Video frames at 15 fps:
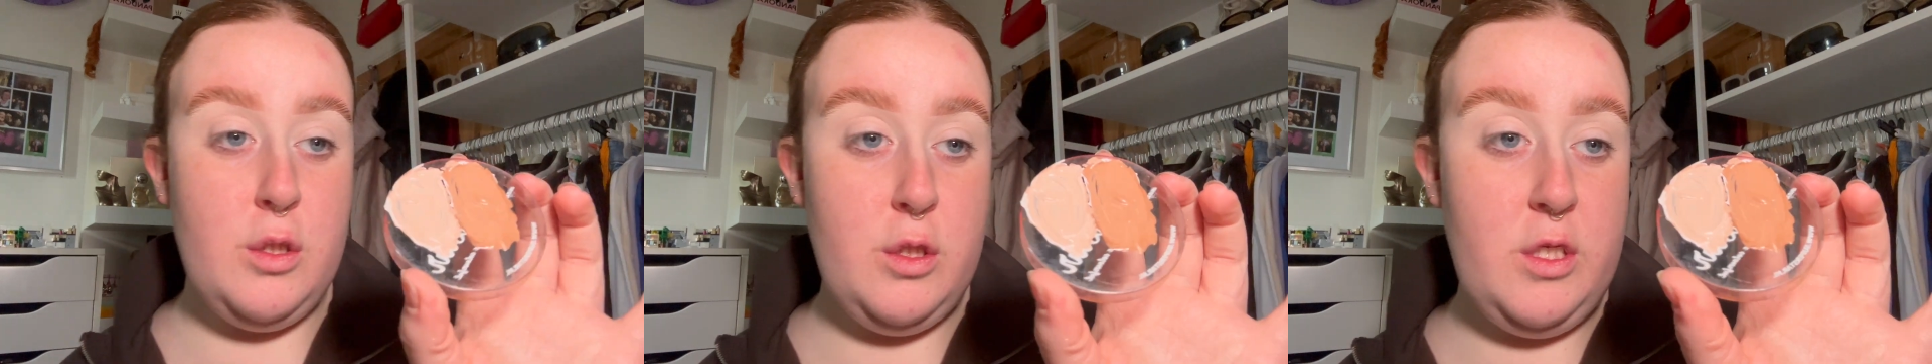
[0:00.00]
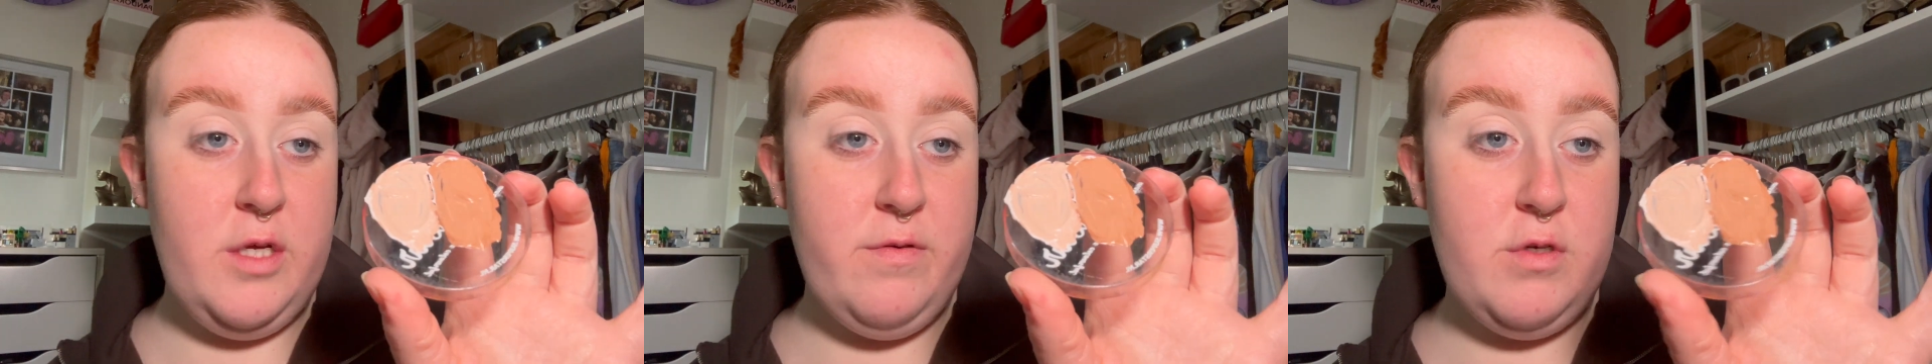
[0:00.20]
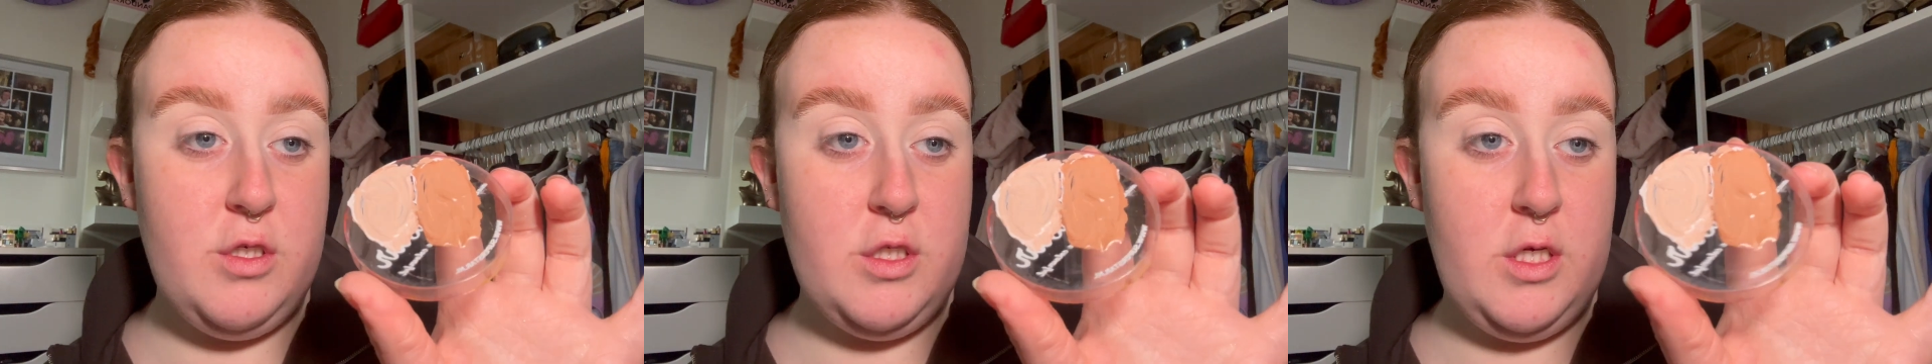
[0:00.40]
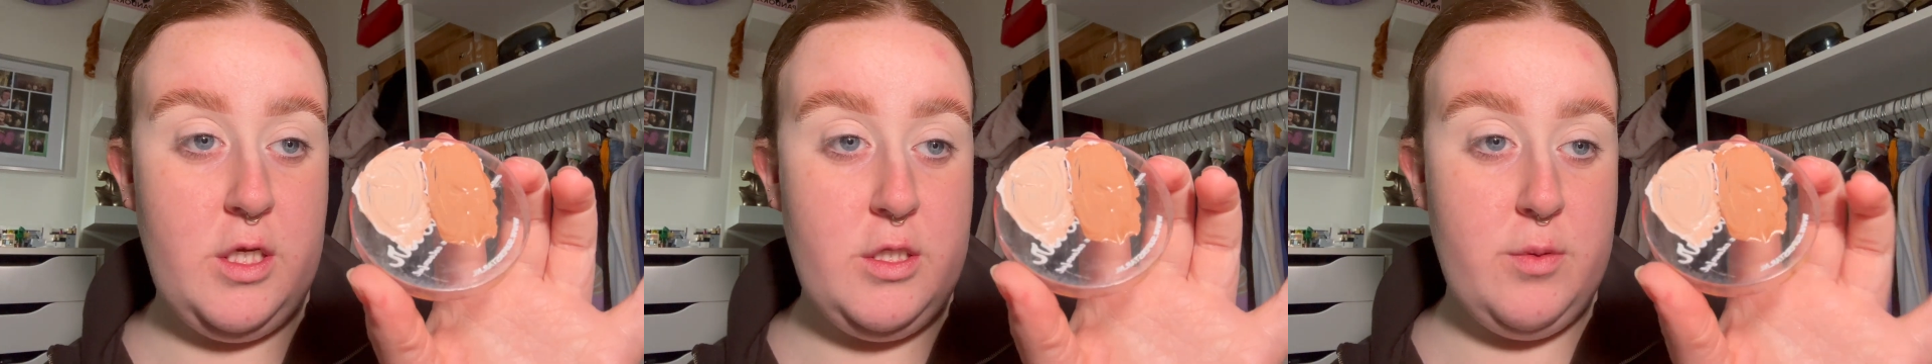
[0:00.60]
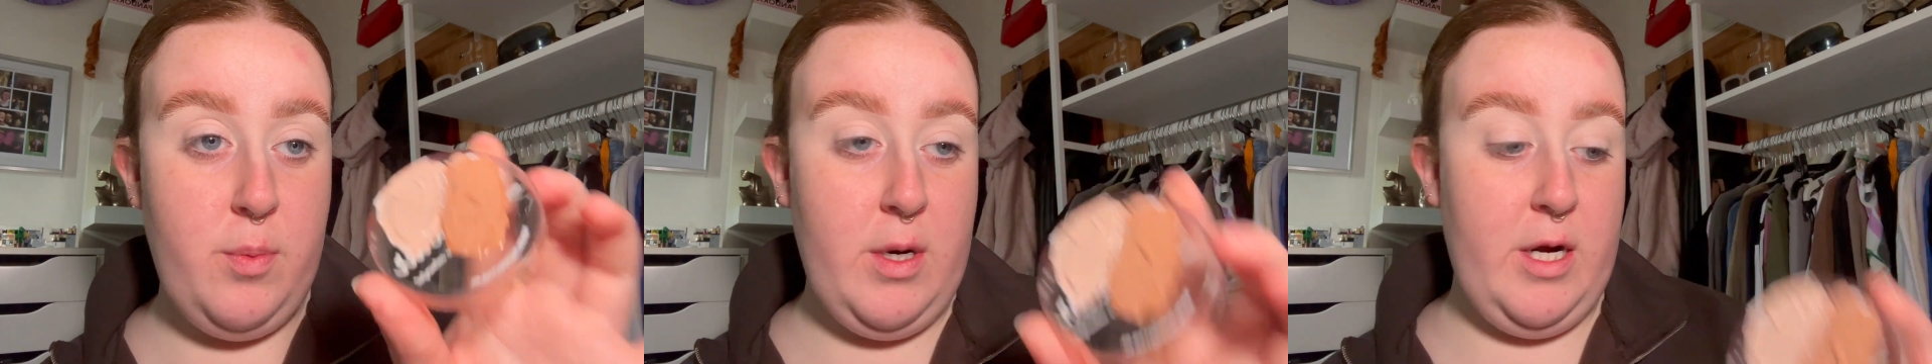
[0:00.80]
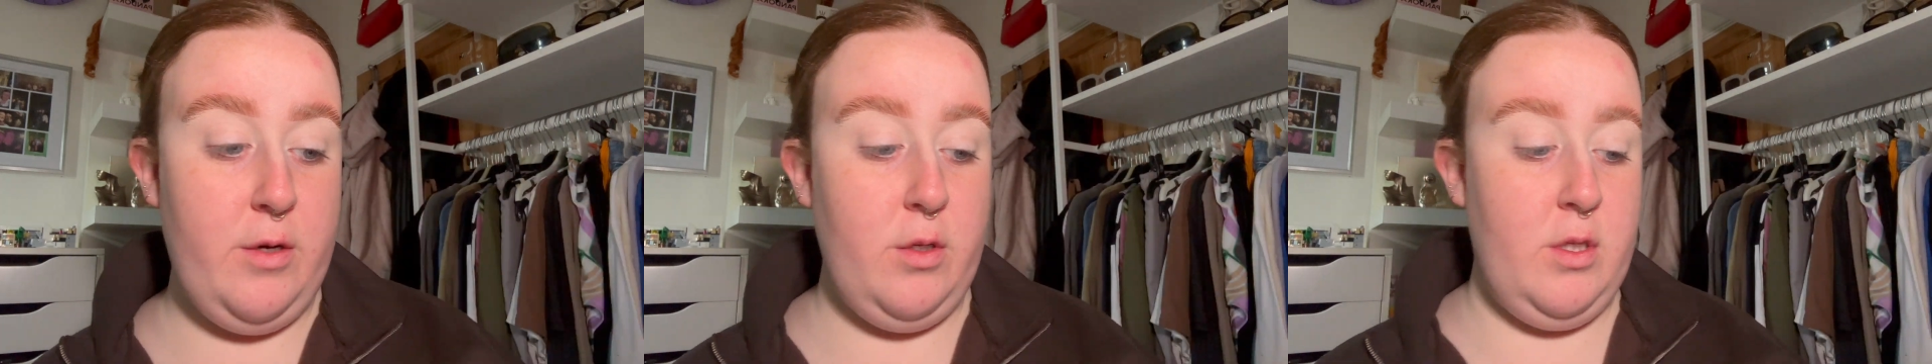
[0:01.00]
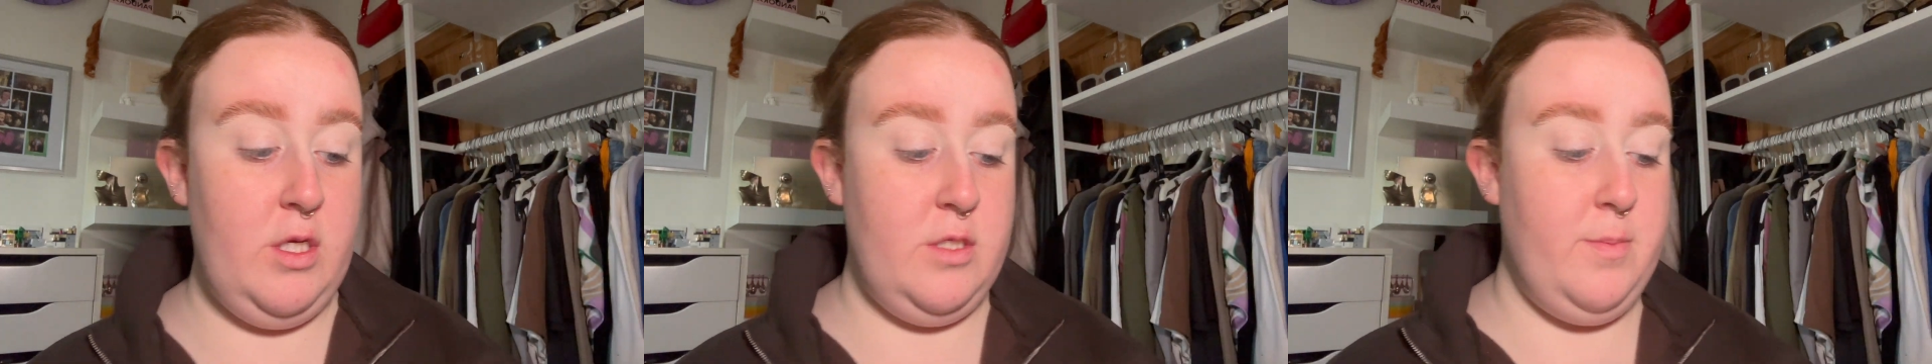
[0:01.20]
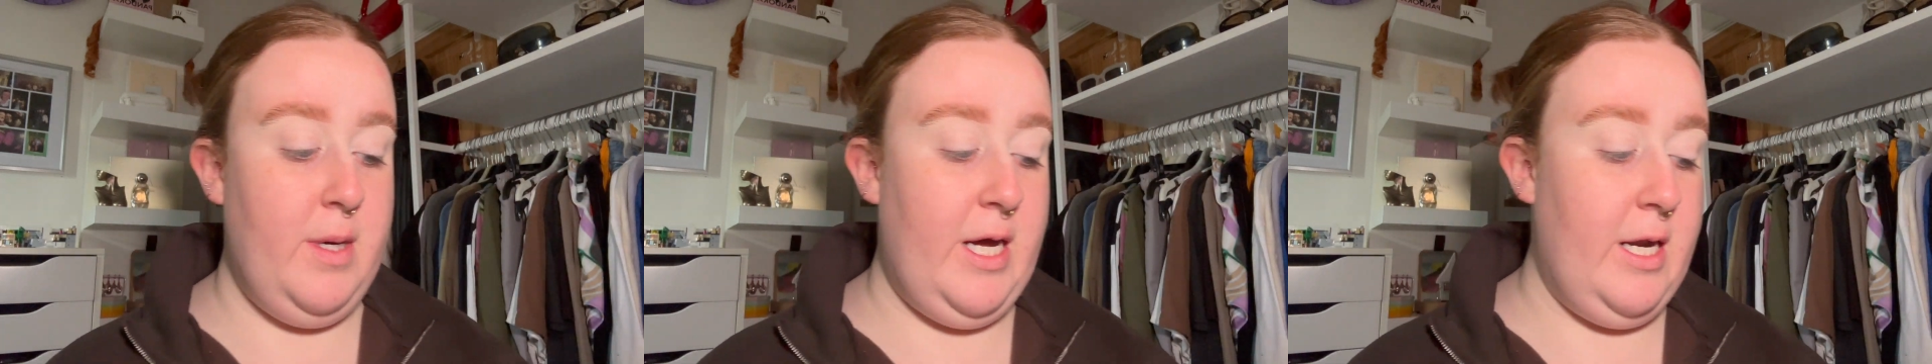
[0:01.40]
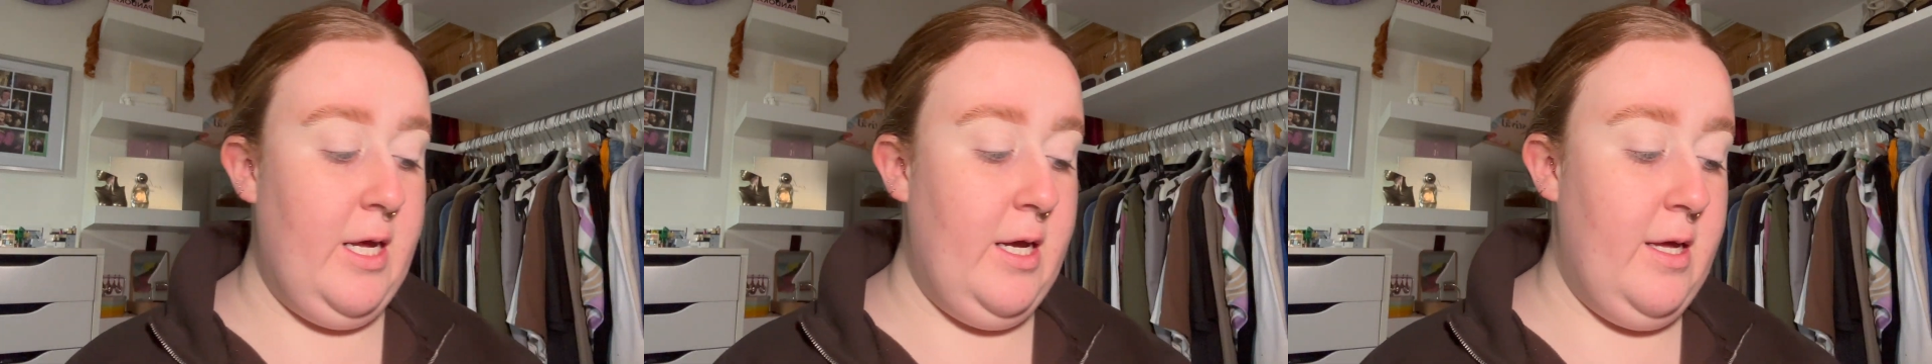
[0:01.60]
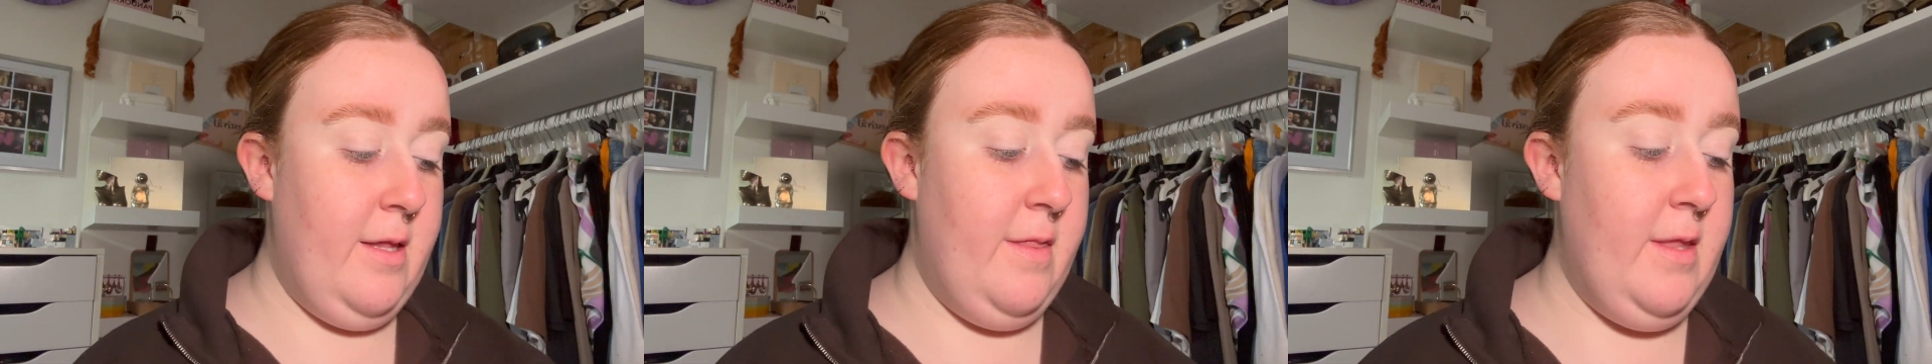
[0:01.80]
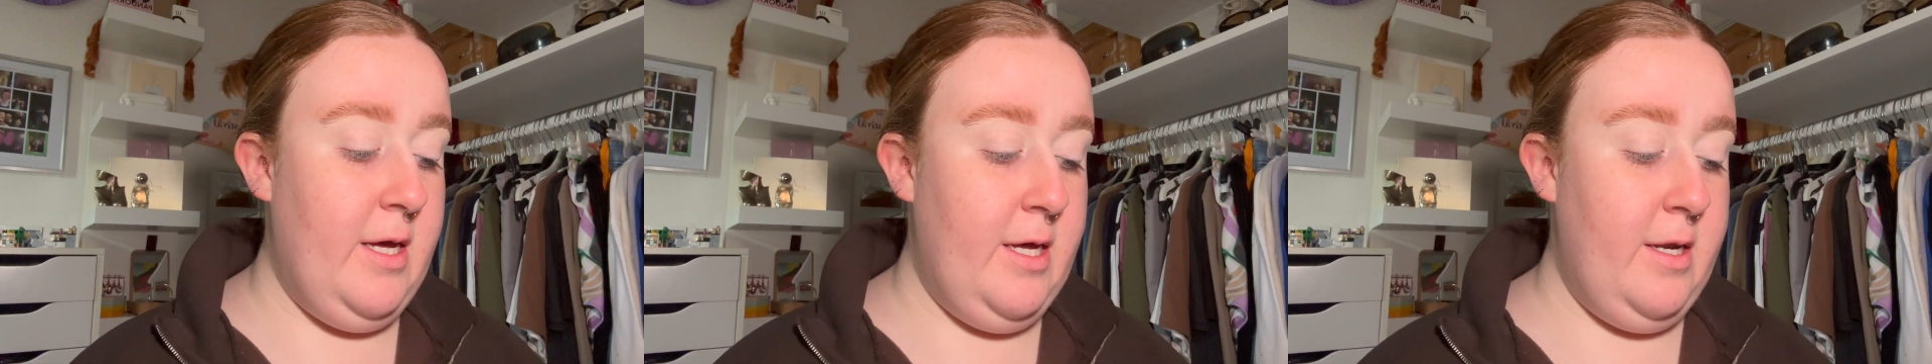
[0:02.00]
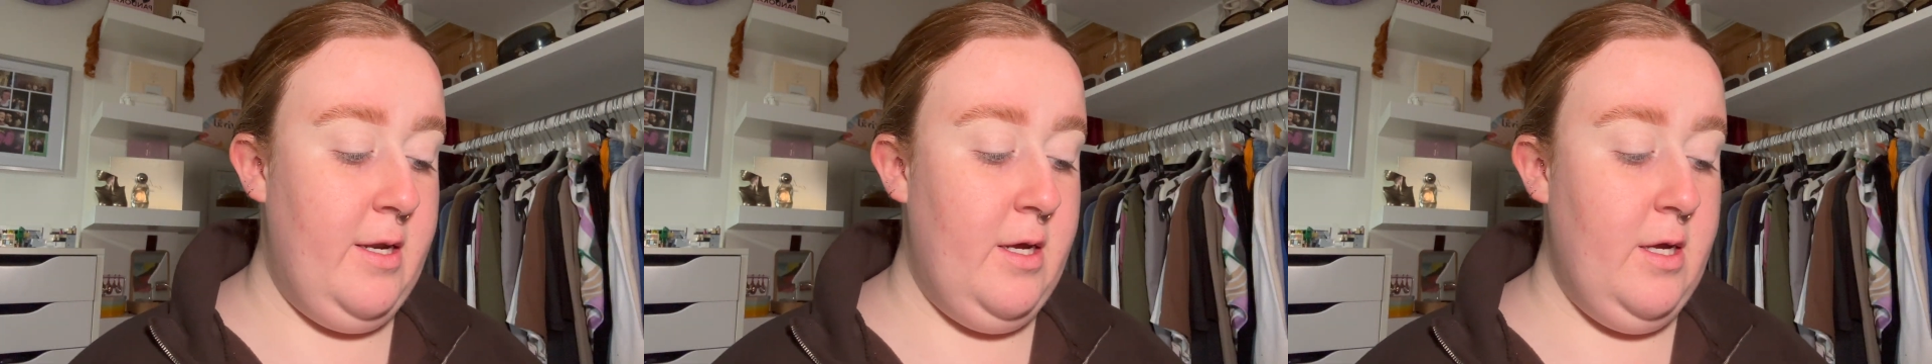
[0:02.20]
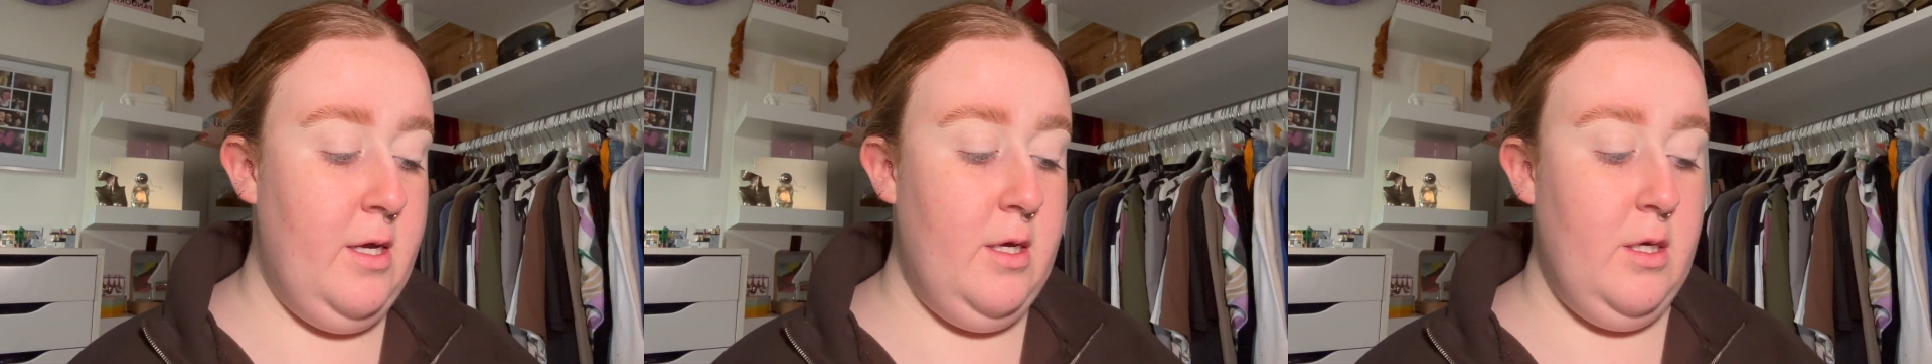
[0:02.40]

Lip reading: 2 different shades of brown on this palette, and then